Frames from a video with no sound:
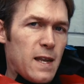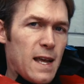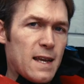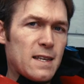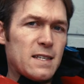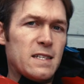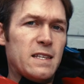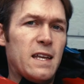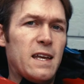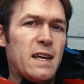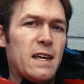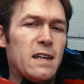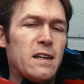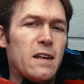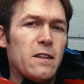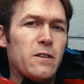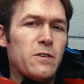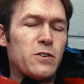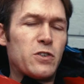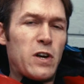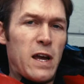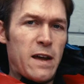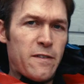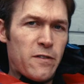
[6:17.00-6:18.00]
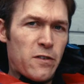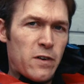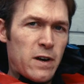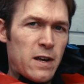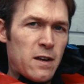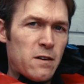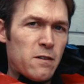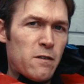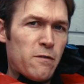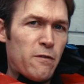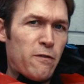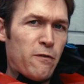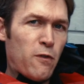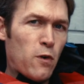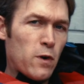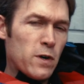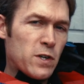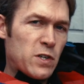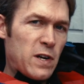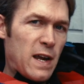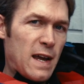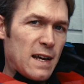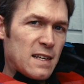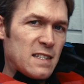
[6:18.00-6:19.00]
Next day, another drive around,
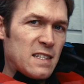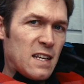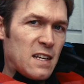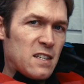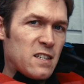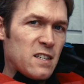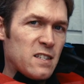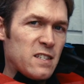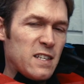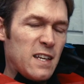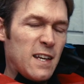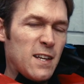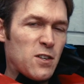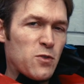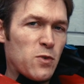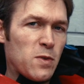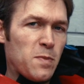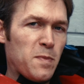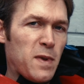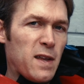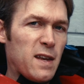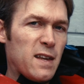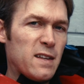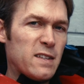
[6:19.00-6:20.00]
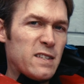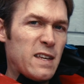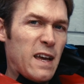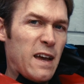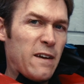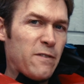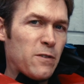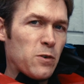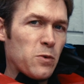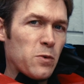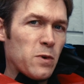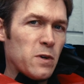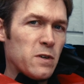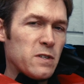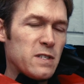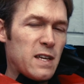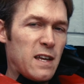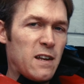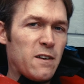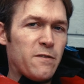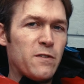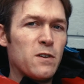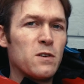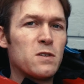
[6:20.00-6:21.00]
4 track sessions, each with meetings
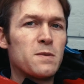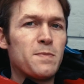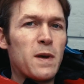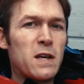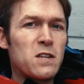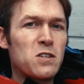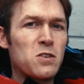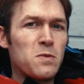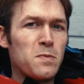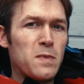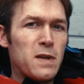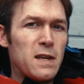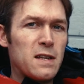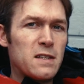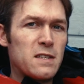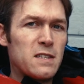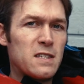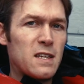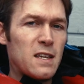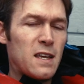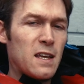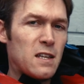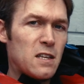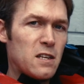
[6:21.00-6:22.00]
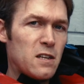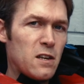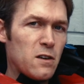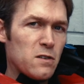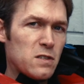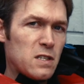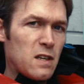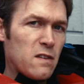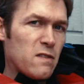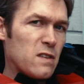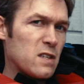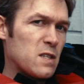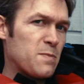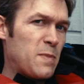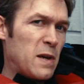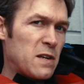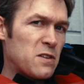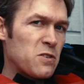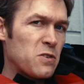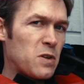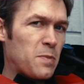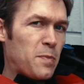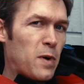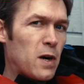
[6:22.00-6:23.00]
afterwards, and a few special meetings to get to know some of the
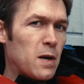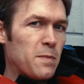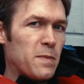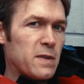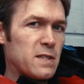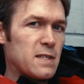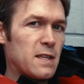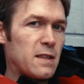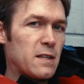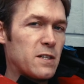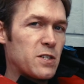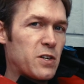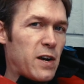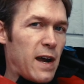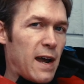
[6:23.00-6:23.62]
special departments at the